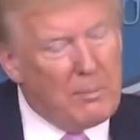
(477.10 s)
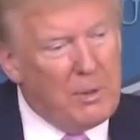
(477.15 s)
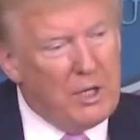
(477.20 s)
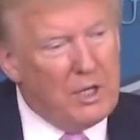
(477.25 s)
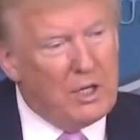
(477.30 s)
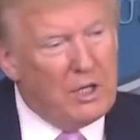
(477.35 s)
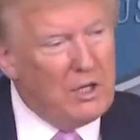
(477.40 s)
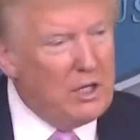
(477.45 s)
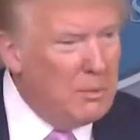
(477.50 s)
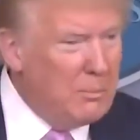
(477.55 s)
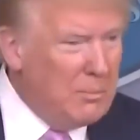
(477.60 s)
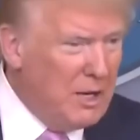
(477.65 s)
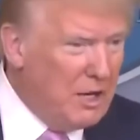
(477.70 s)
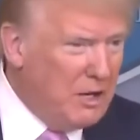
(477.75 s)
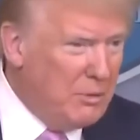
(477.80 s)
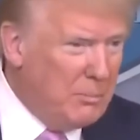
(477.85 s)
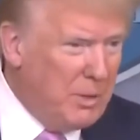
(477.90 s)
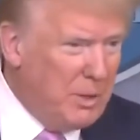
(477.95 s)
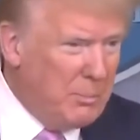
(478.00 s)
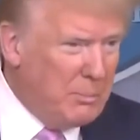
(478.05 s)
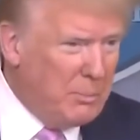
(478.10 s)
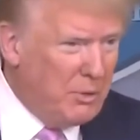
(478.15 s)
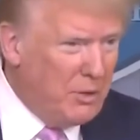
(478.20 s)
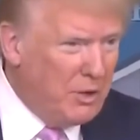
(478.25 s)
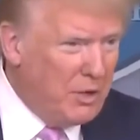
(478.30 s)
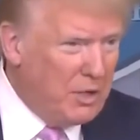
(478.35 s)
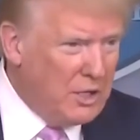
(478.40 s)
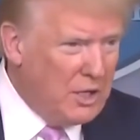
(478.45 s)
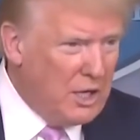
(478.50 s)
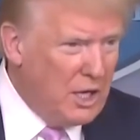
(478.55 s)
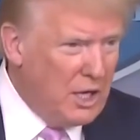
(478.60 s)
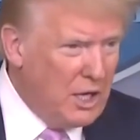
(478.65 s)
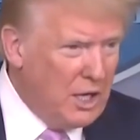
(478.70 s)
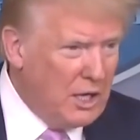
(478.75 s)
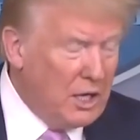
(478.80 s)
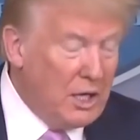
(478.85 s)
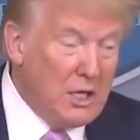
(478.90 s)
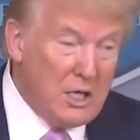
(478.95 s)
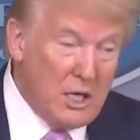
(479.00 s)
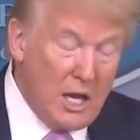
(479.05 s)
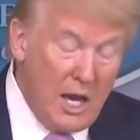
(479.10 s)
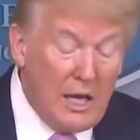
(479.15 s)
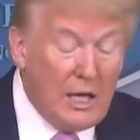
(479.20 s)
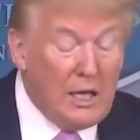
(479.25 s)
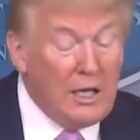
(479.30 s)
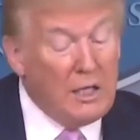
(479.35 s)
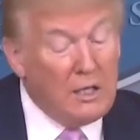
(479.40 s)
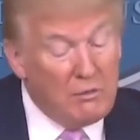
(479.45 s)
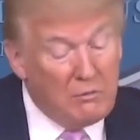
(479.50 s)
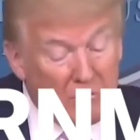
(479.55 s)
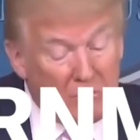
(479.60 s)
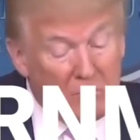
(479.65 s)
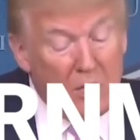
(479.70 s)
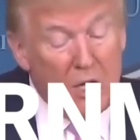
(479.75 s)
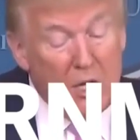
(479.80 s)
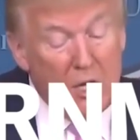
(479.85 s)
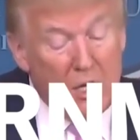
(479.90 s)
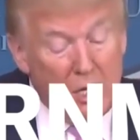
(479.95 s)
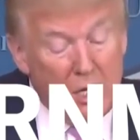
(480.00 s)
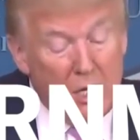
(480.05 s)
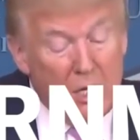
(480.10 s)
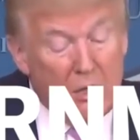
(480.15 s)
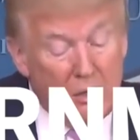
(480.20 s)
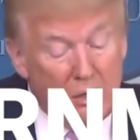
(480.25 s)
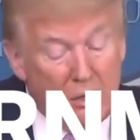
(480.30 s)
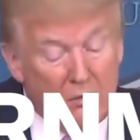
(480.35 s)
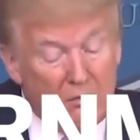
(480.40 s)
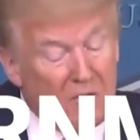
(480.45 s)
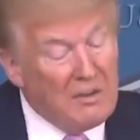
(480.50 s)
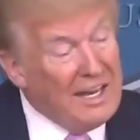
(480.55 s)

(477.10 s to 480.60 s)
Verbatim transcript: This will not be talked about by the government,